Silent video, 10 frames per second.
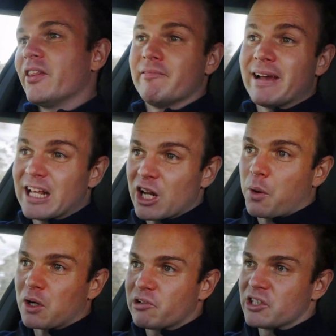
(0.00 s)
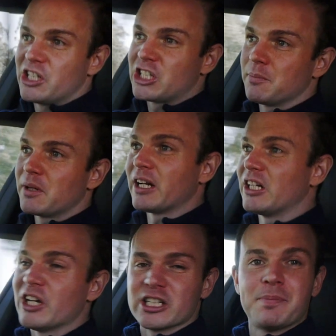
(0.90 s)
The regular Quattro system can
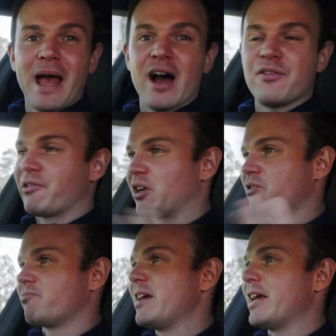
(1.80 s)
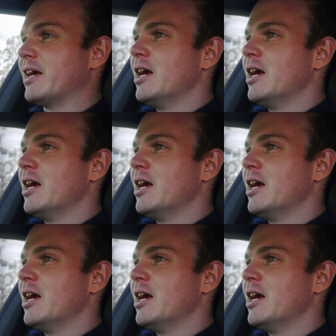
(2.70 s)
adjust power front to rear,